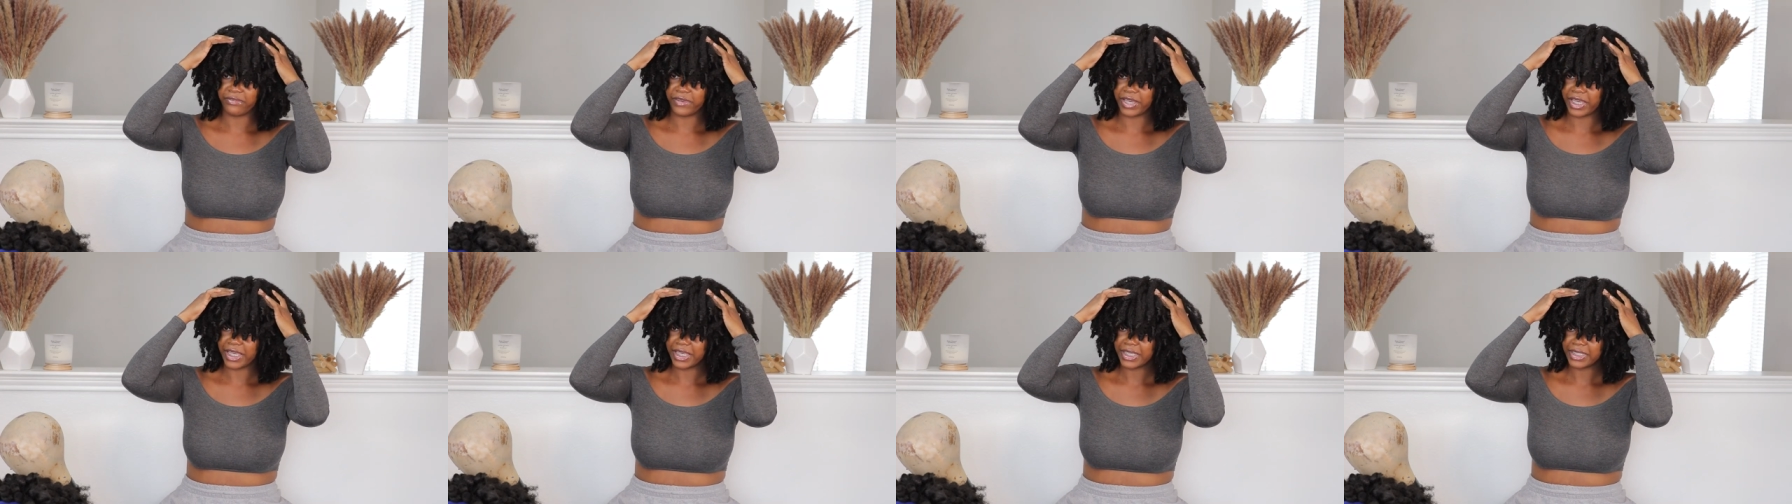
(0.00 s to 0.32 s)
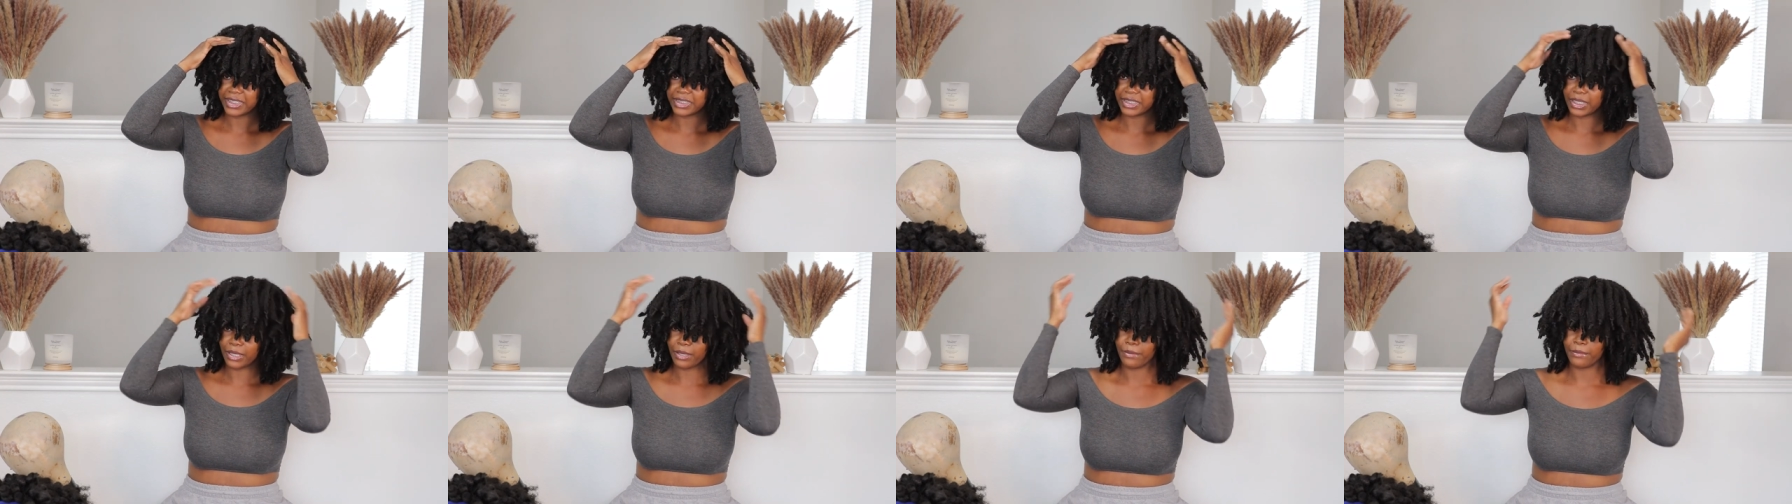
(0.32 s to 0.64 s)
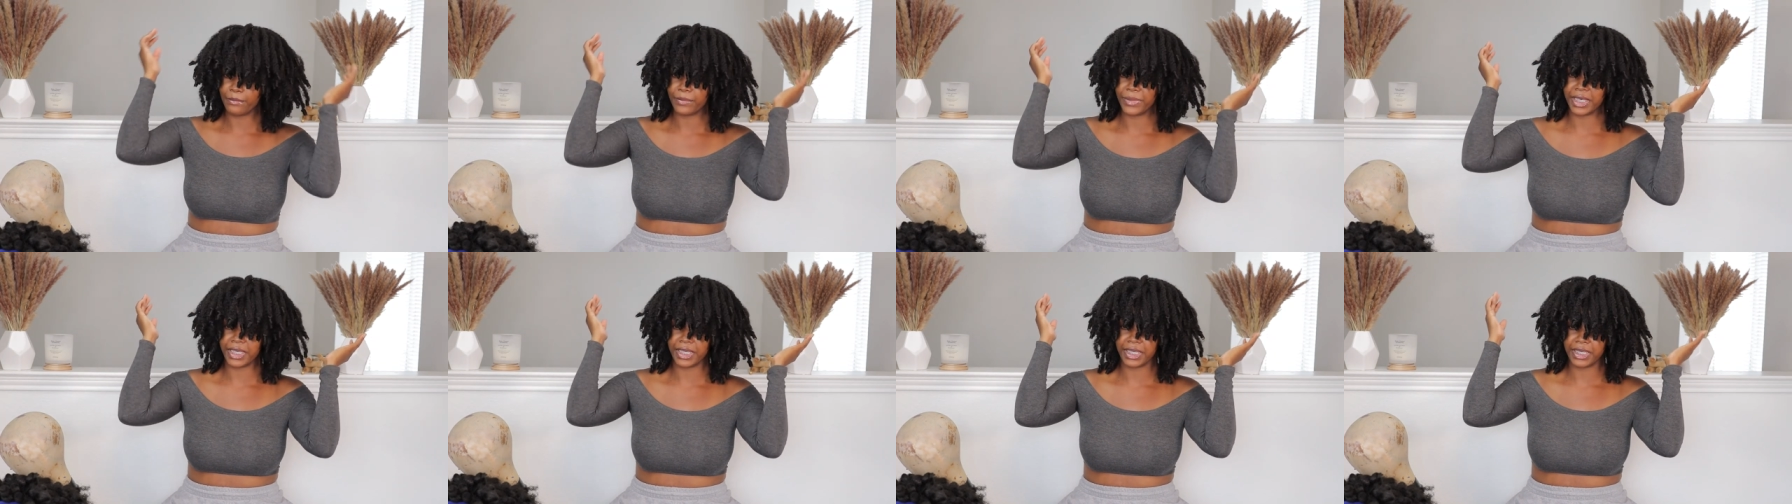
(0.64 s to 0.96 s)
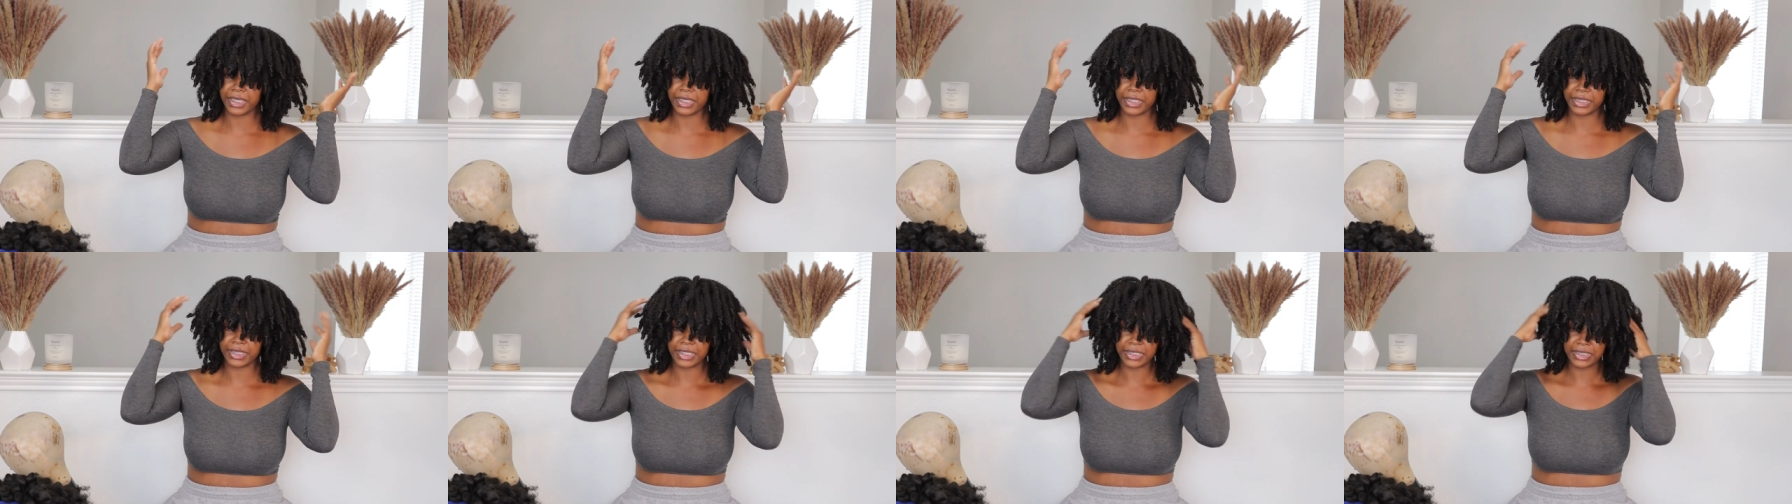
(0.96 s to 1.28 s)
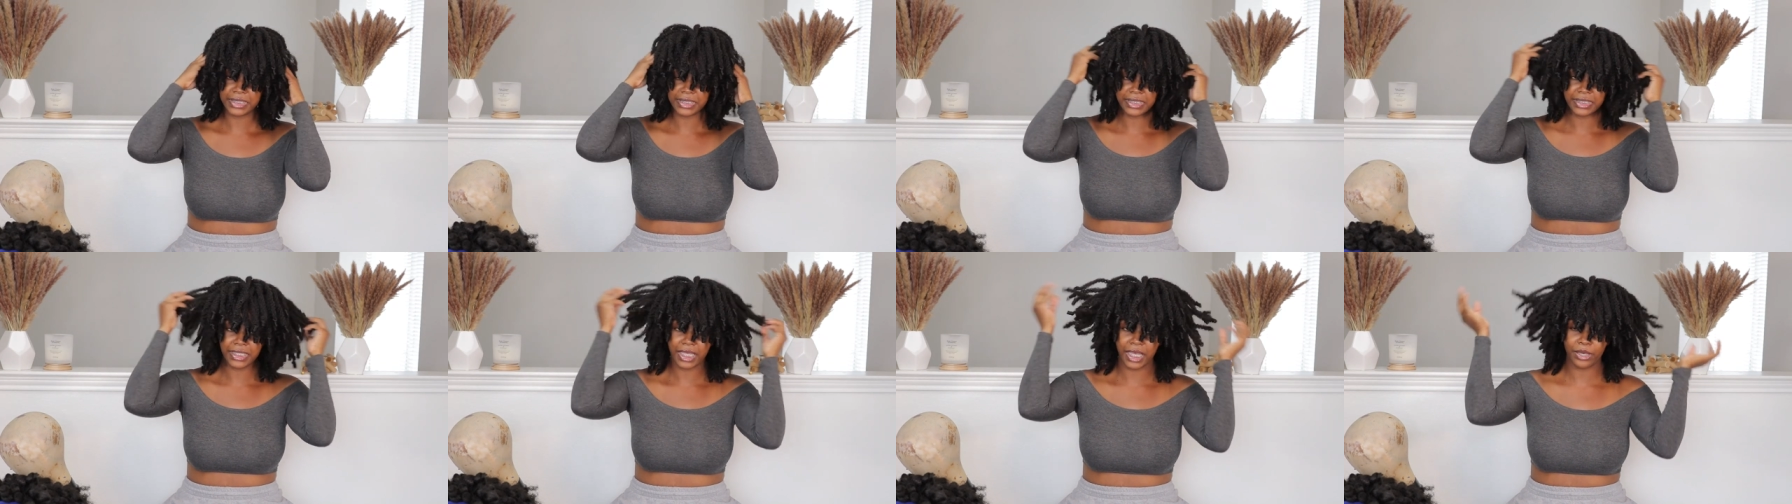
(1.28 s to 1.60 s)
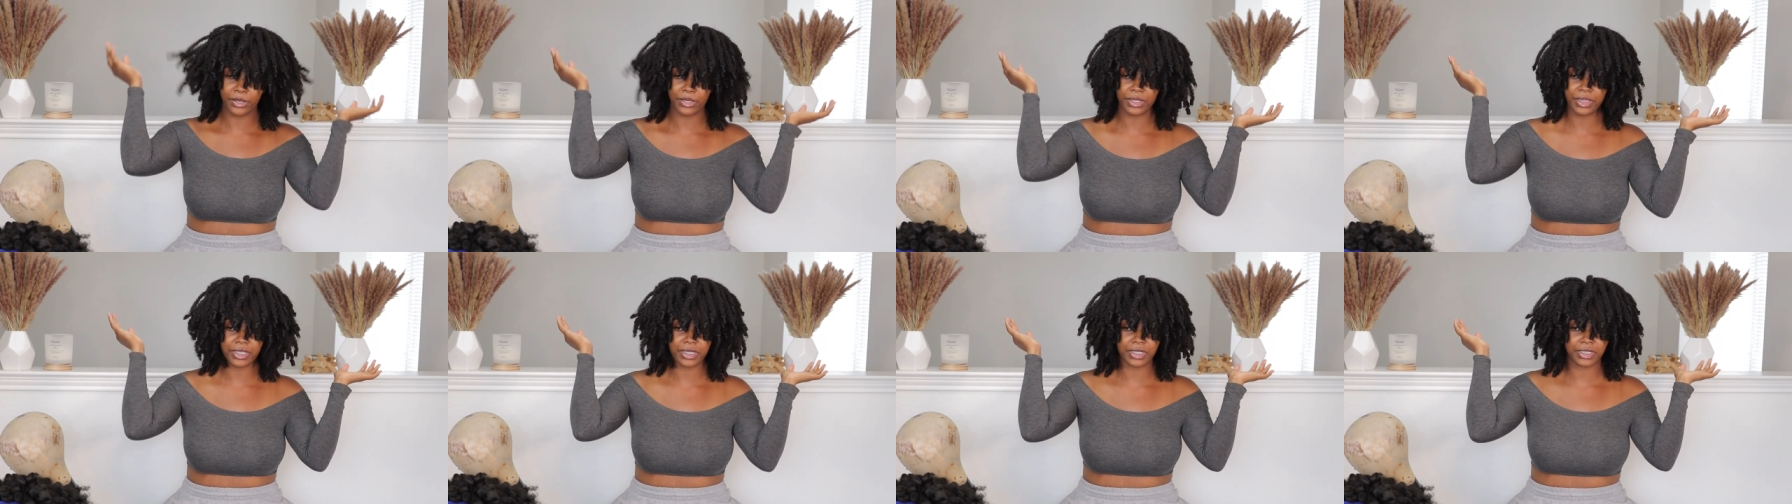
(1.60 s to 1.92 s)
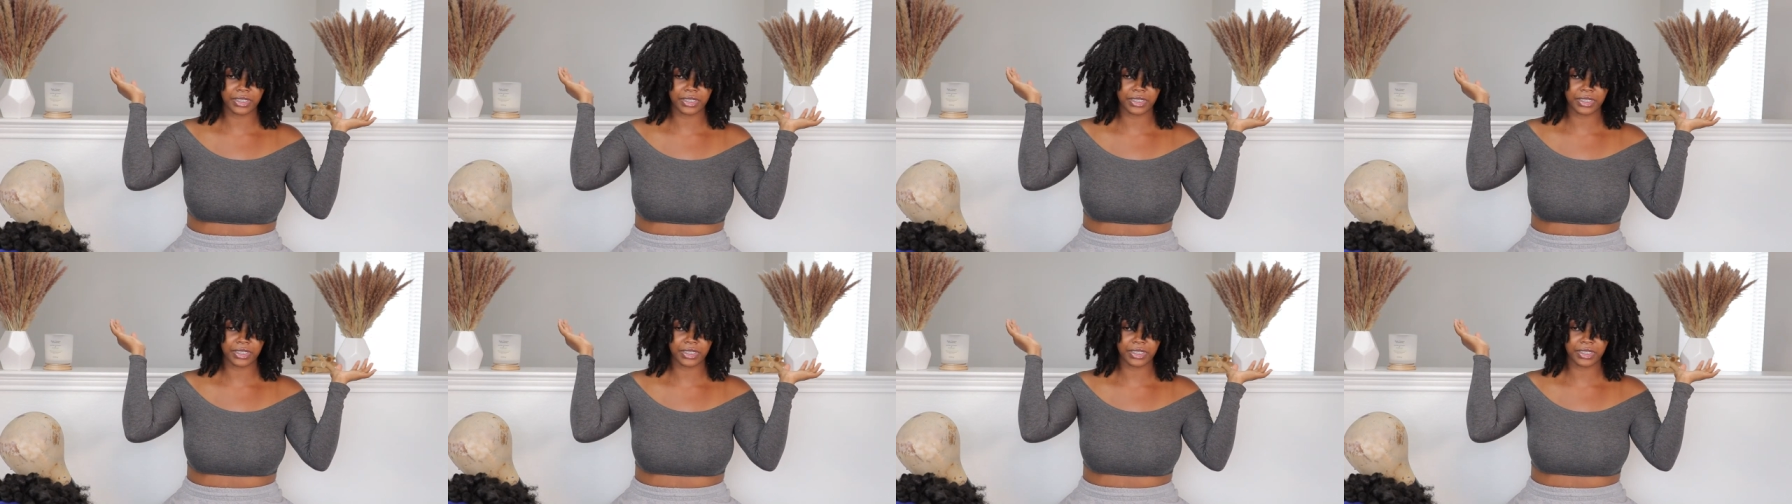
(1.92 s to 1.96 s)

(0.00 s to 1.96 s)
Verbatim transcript: face but this is how it